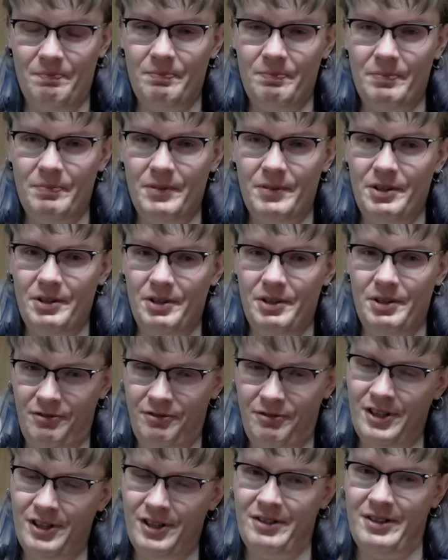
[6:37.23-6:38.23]
you feel
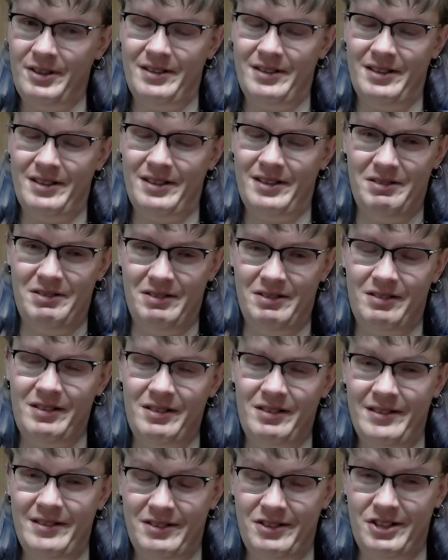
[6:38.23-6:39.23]
that you can't
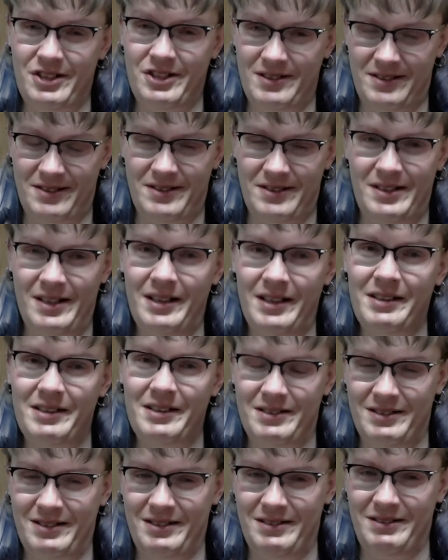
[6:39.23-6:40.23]
just take it
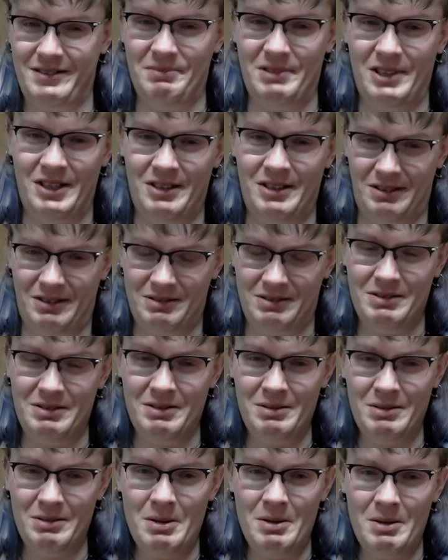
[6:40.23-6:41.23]
anymore,
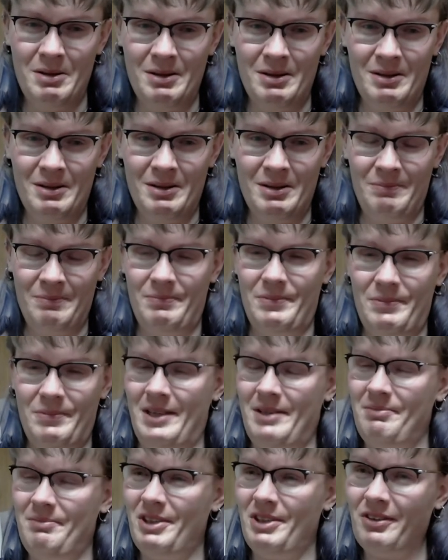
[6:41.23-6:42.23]
I'm
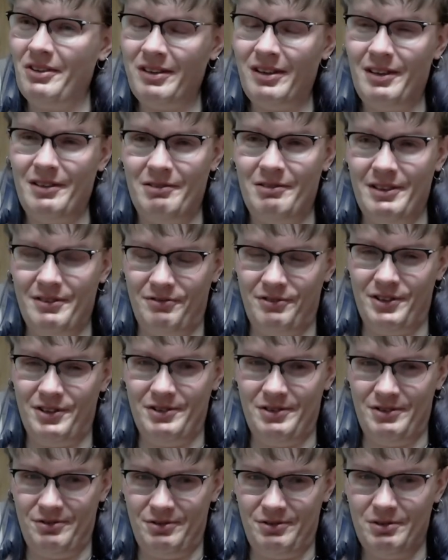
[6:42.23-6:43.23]
totally with you.
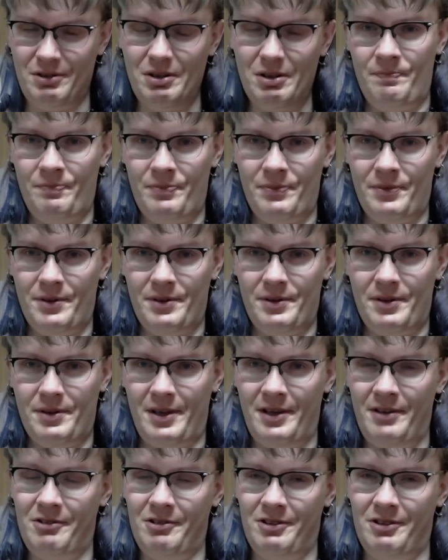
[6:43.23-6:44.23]
I
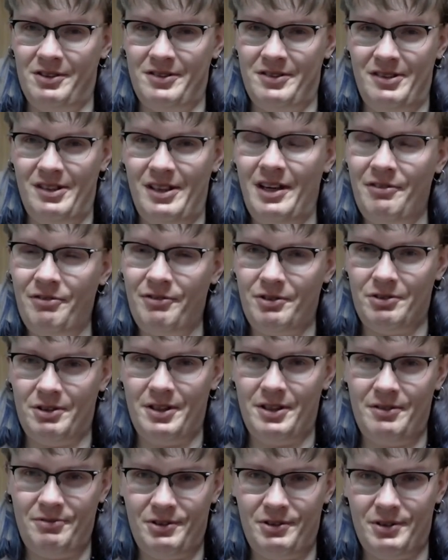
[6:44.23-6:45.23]
would love to give you
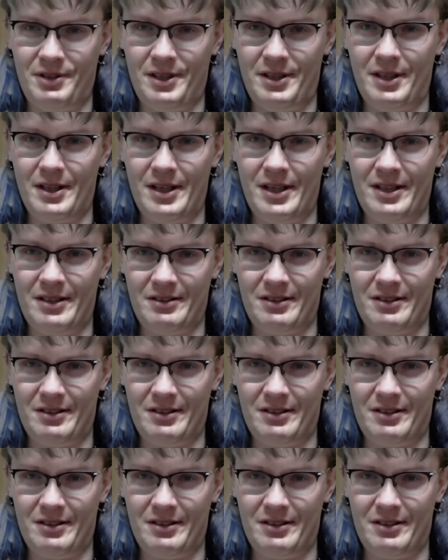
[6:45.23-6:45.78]
a hug.